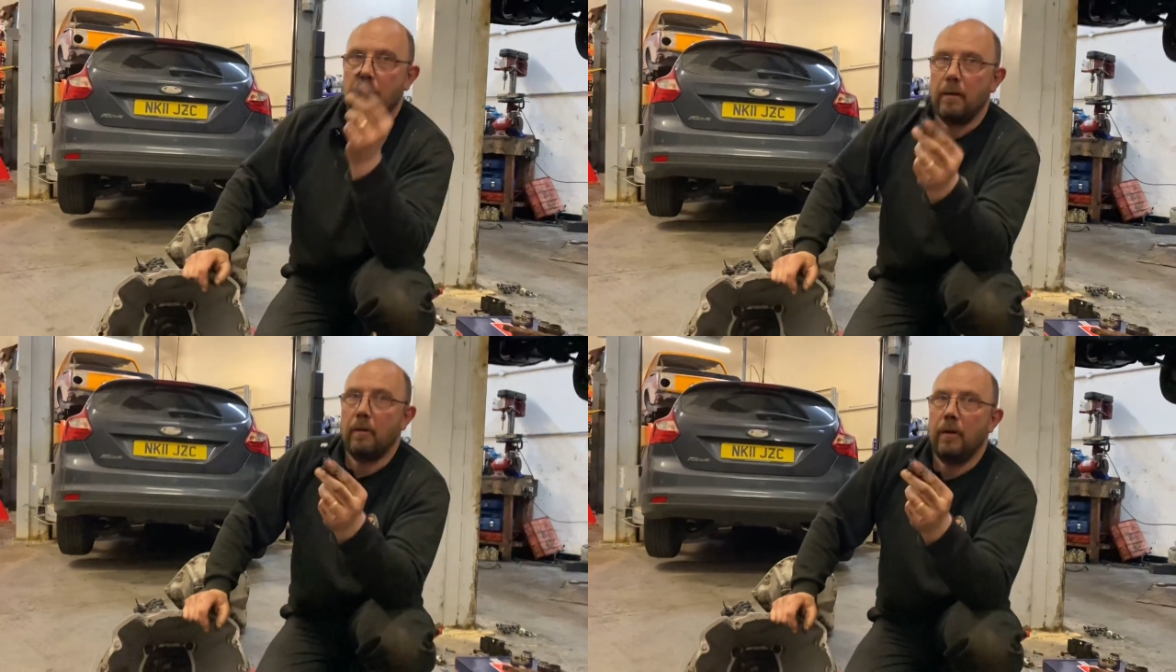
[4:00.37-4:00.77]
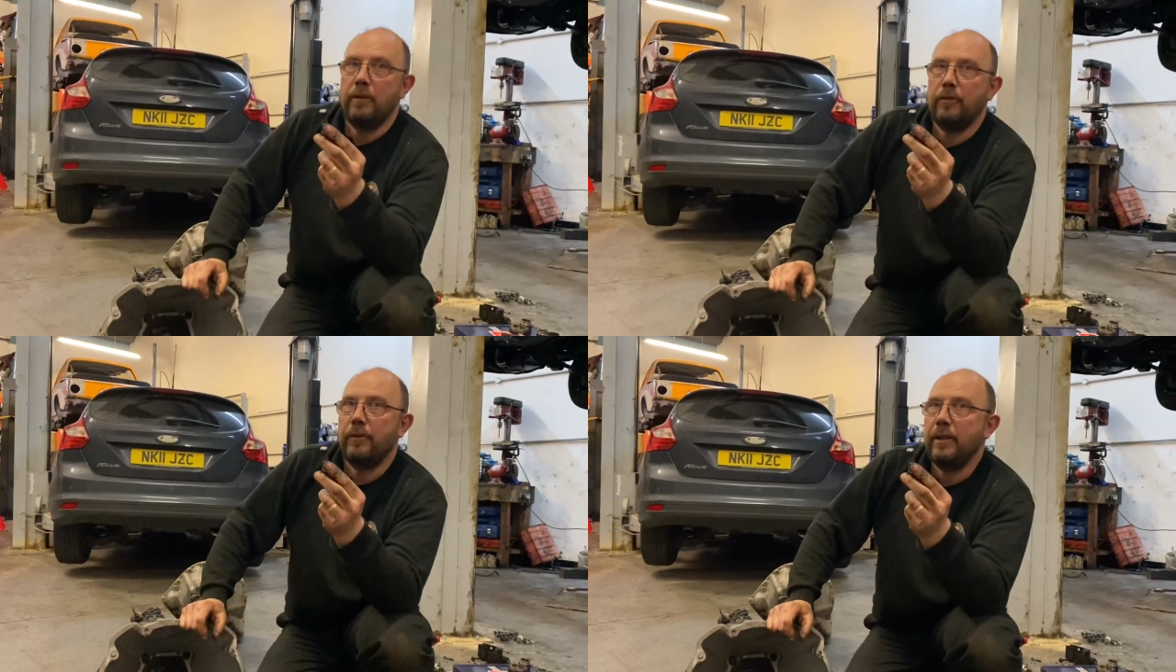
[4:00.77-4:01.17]
There are at
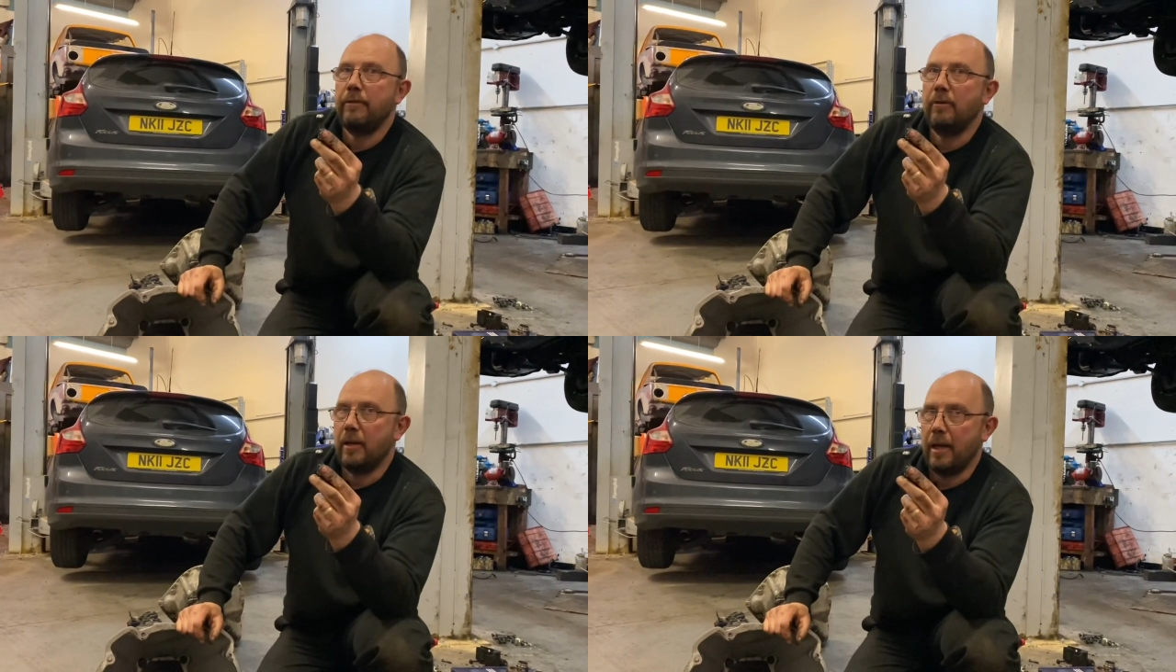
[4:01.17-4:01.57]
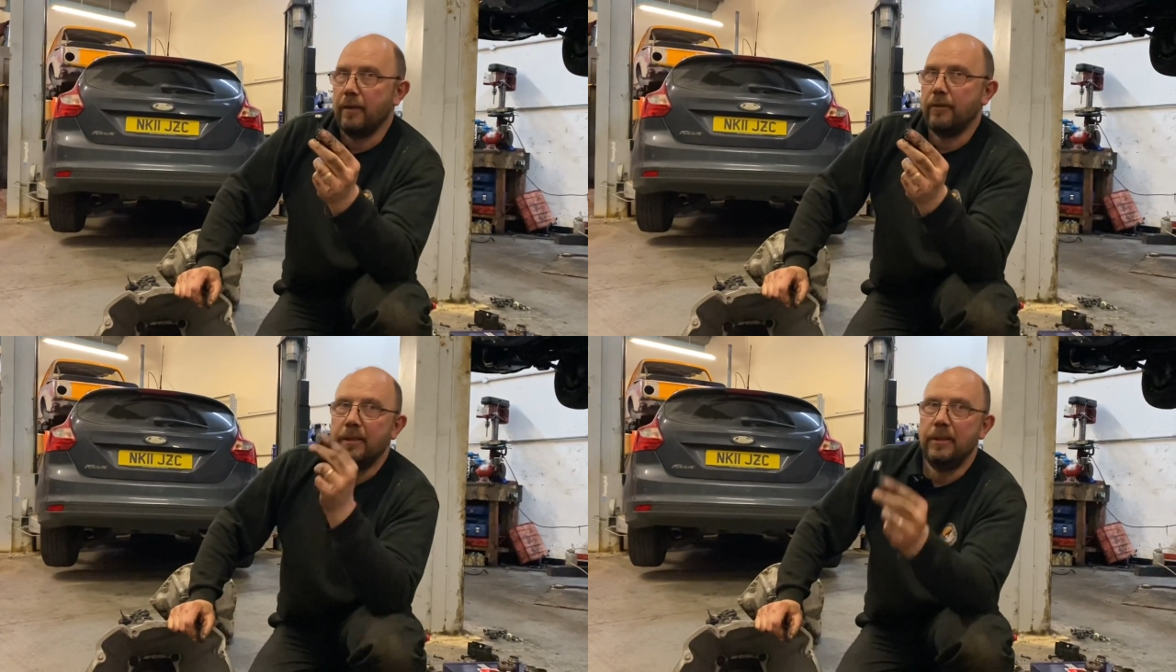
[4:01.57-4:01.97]
least three different
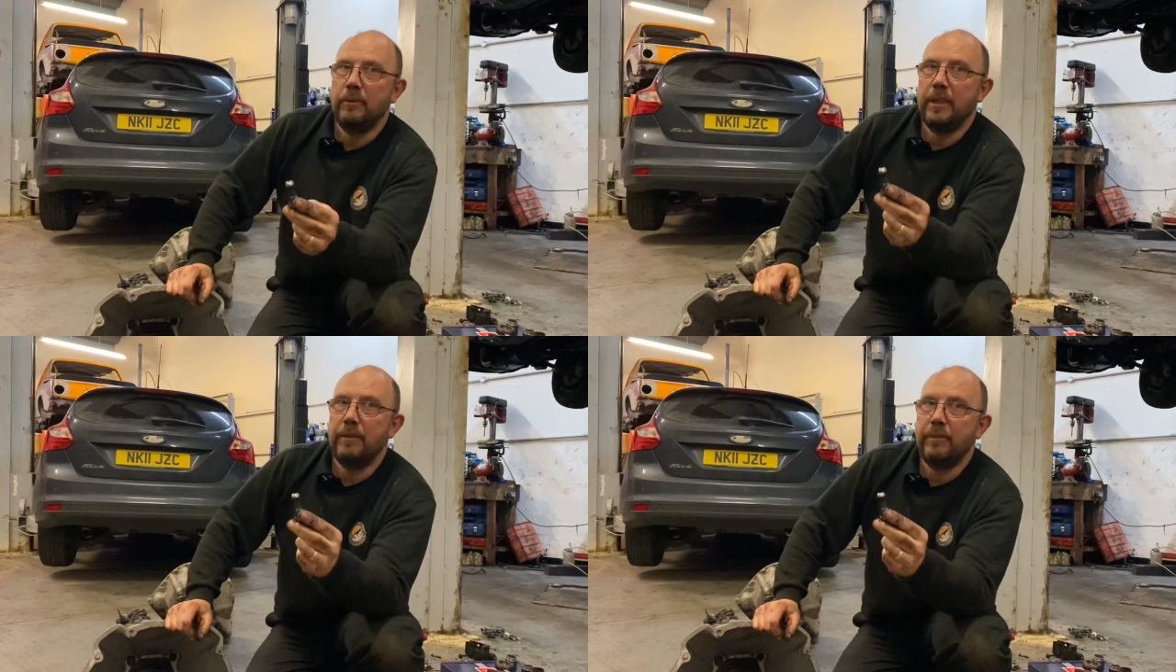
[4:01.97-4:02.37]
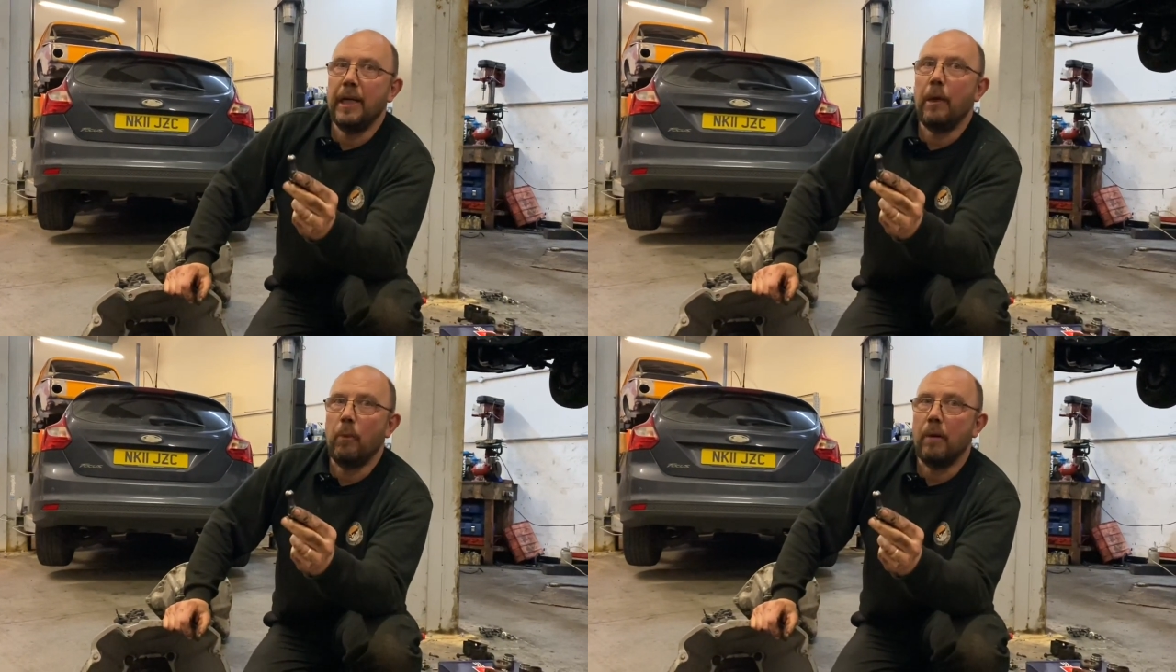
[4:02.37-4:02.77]
lengths. You need a
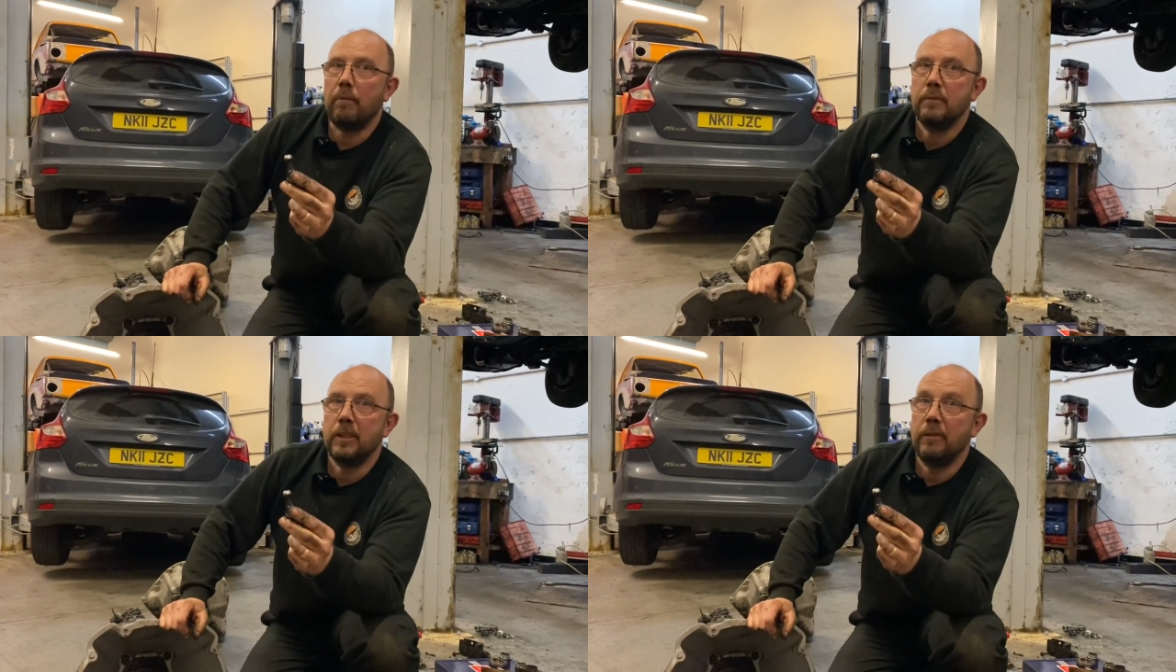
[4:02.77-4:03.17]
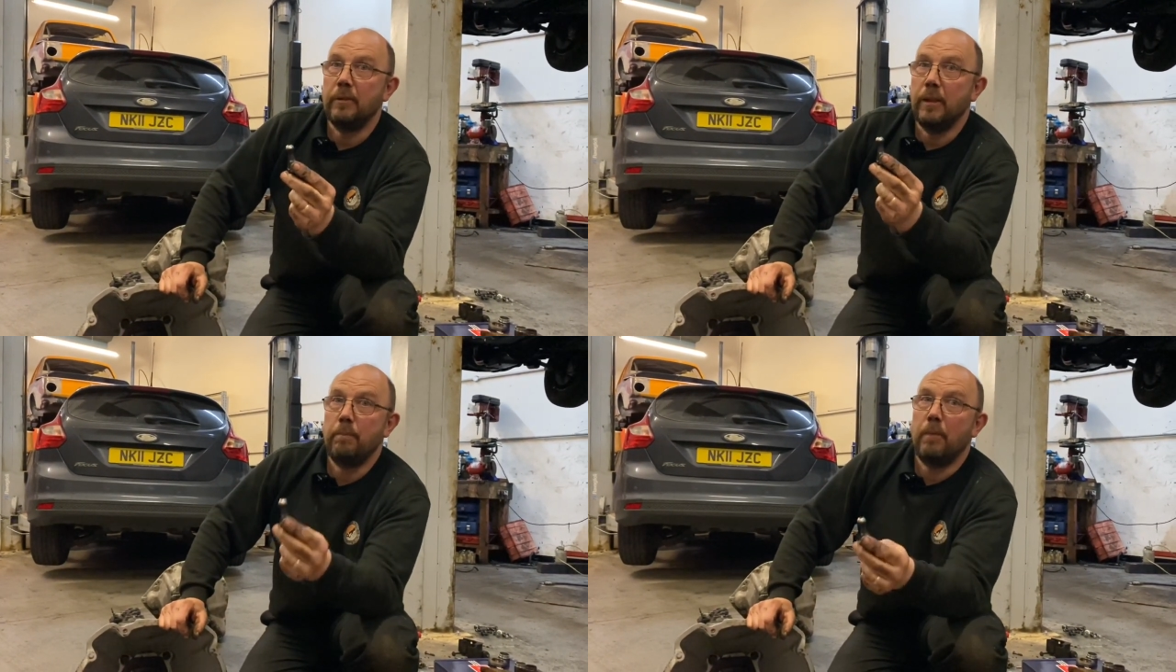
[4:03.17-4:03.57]
V8 one. So if
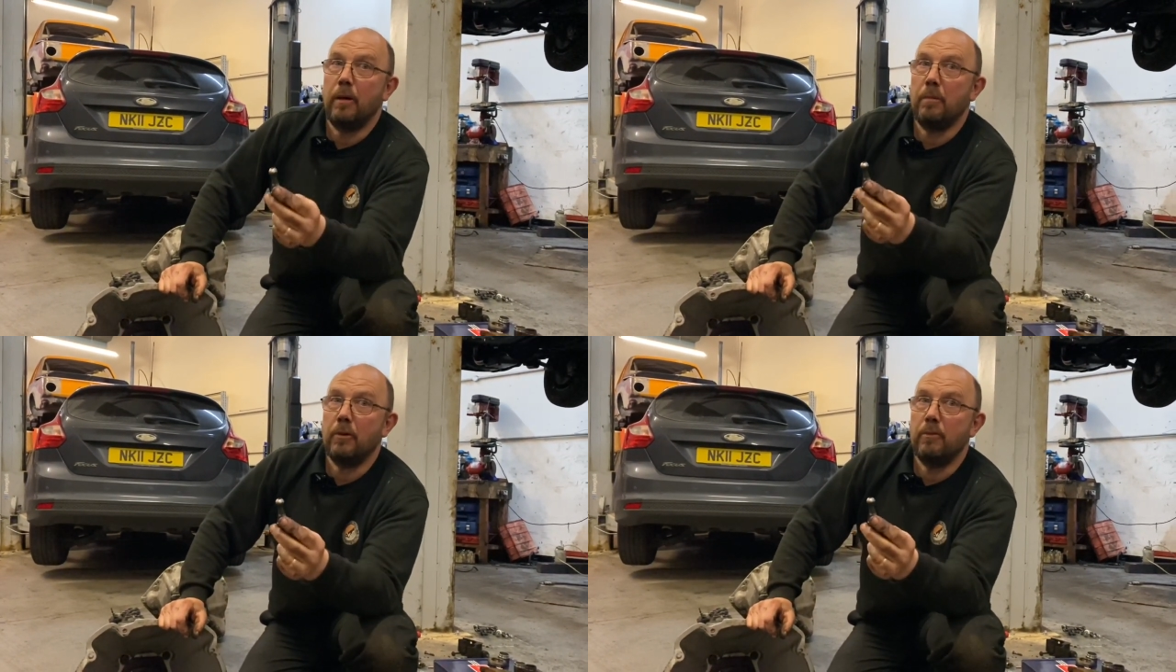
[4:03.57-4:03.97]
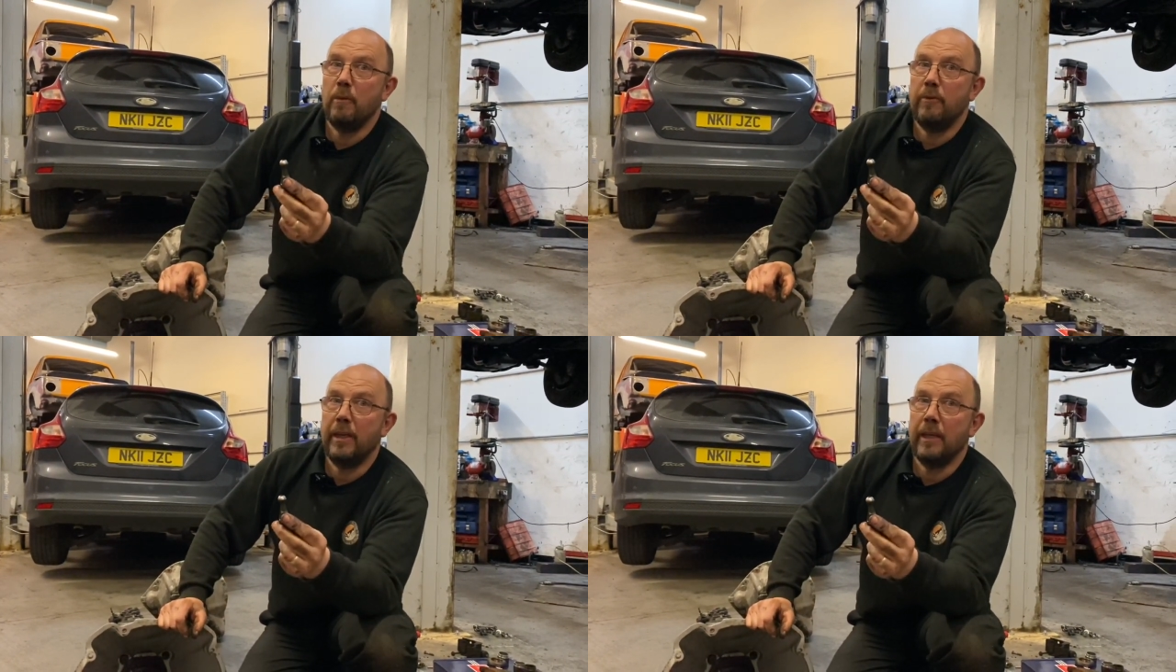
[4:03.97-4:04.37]
you didn't buy a box from
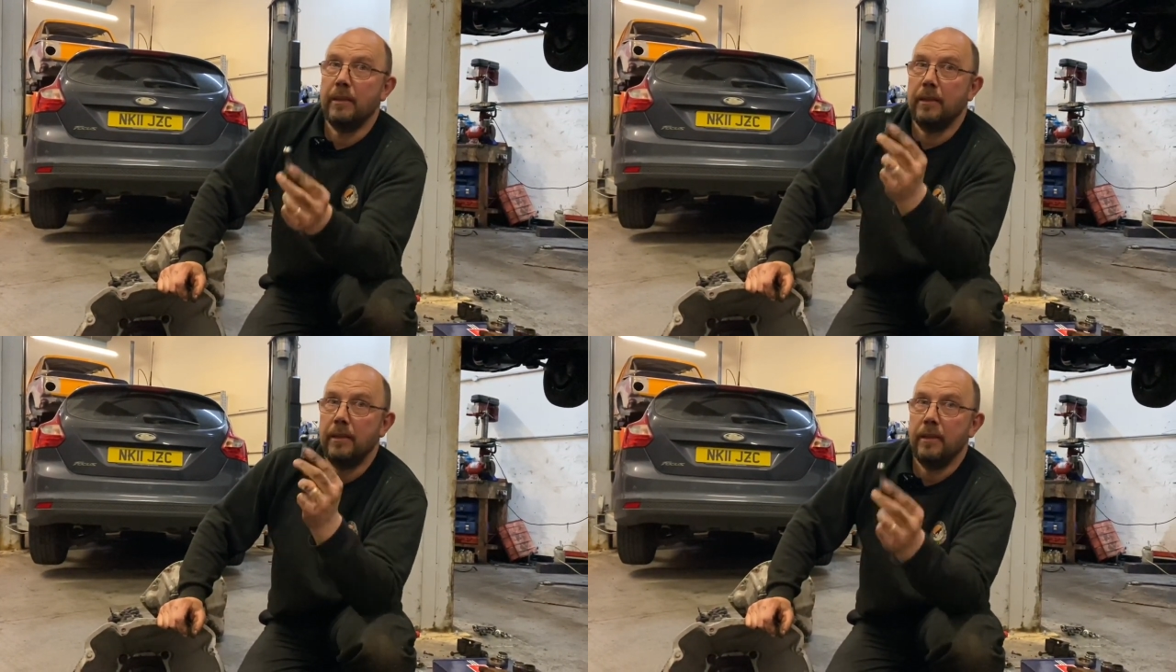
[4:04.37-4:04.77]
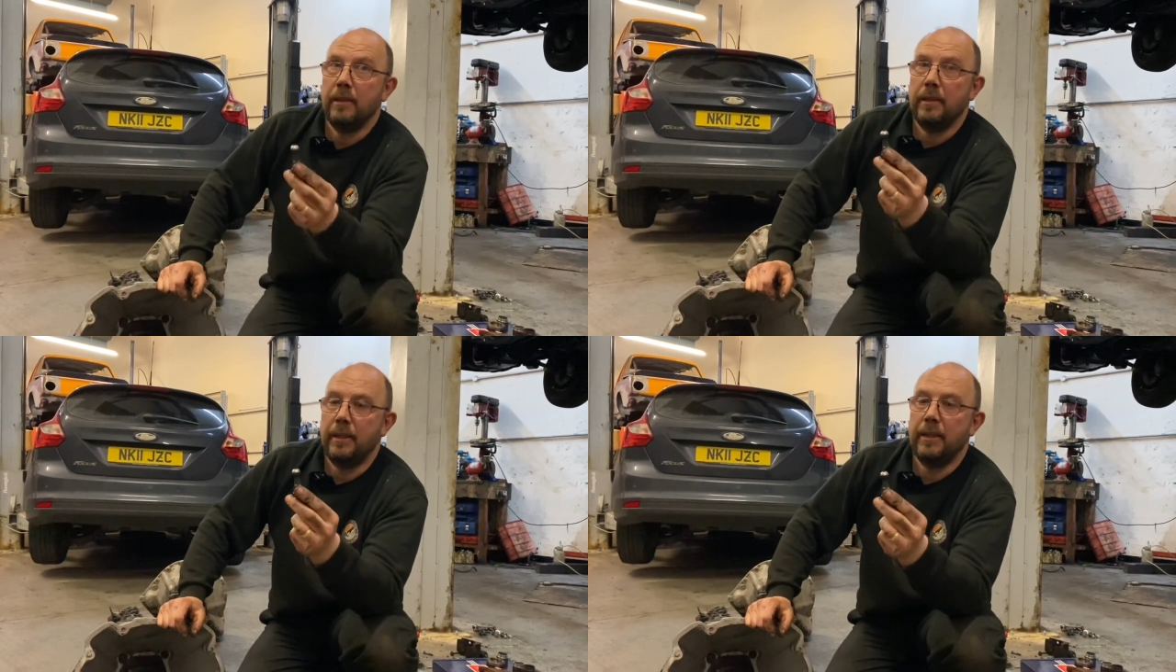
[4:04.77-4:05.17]
a V8,
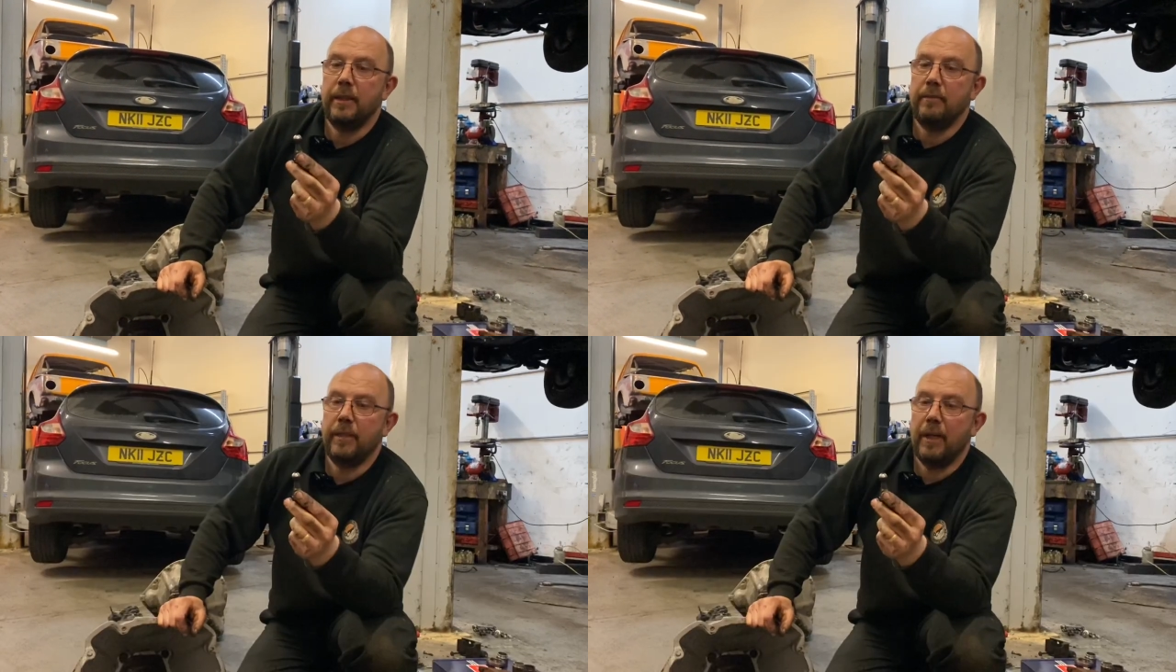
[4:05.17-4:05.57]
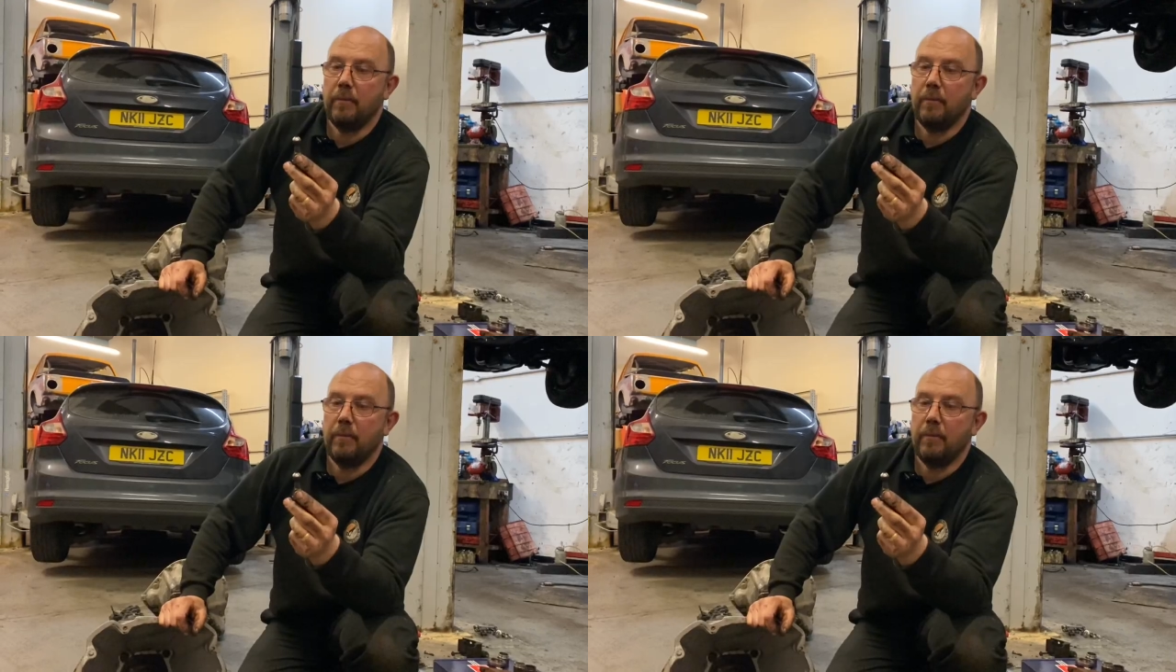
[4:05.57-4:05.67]
you need a V8